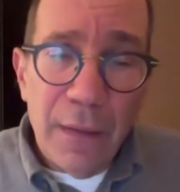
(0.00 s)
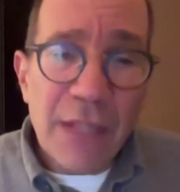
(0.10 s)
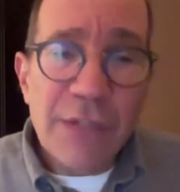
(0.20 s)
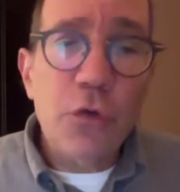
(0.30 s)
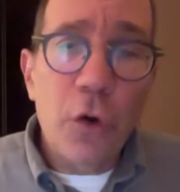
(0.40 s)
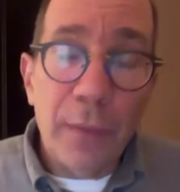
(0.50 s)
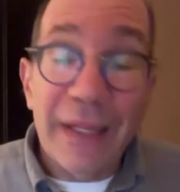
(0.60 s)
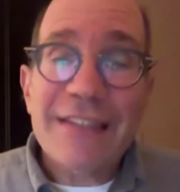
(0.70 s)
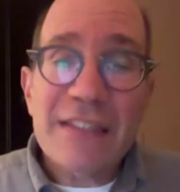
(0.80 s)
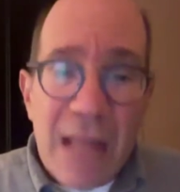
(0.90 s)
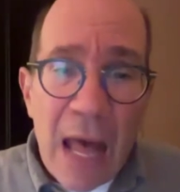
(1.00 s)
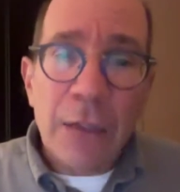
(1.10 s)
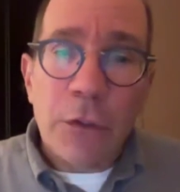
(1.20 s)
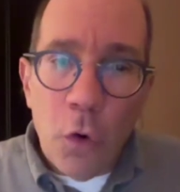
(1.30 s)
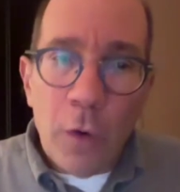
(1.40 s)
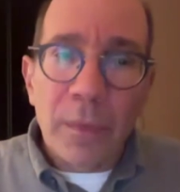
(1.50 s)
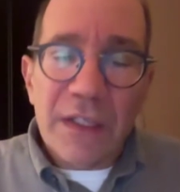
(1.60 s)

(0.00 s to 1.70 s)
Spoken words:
That's normal. It's not normal.